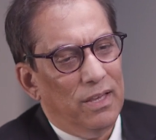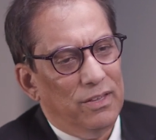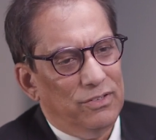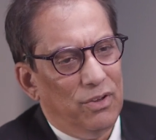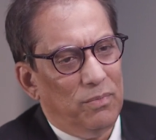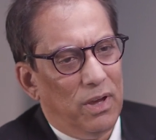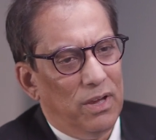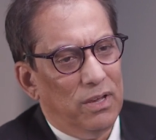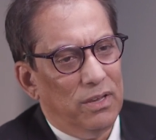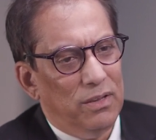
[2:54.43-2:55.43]
So
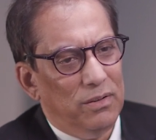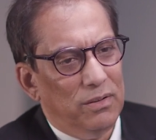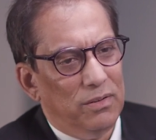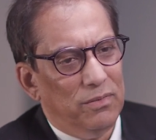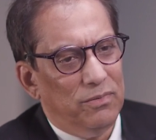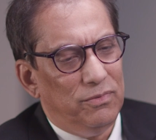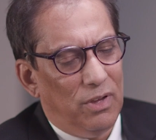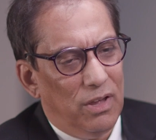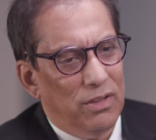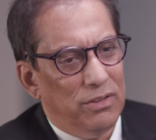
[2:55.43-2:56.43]
my
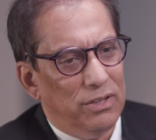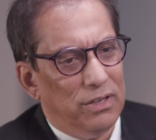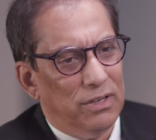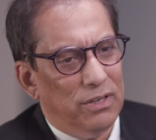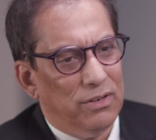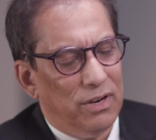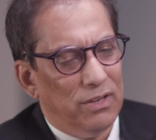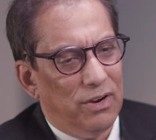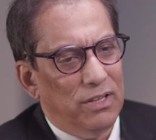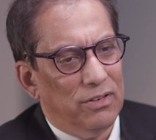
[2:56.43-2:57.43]
father,
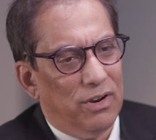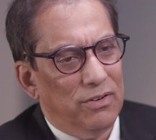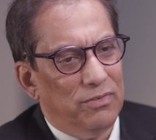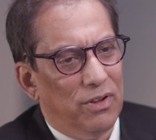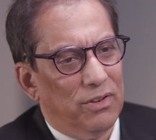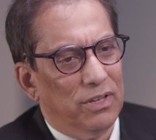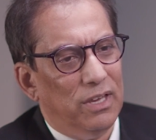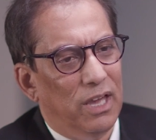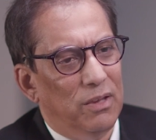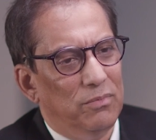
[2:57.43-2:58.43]
great-grandfather,
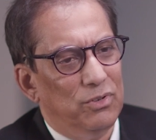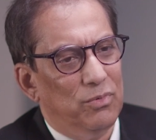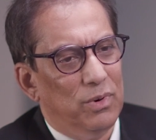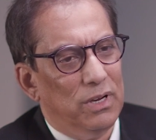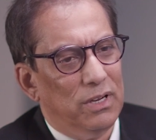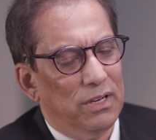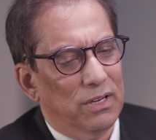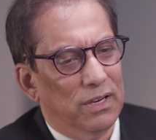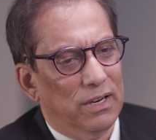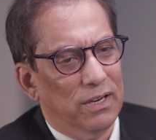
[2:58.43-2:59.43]
came to
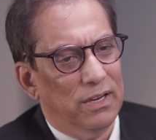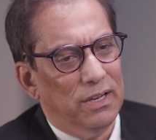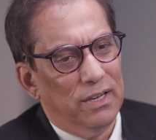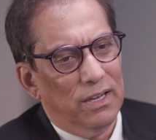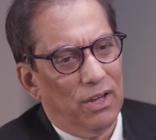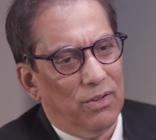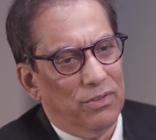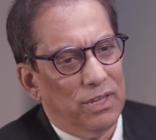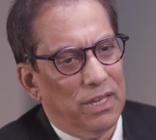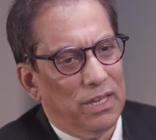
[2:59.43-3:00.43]
work on
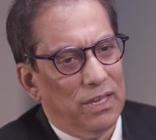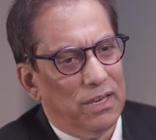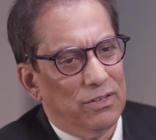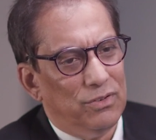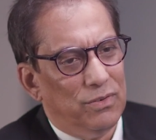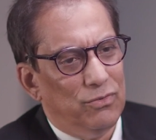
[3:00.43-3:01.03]
the sort of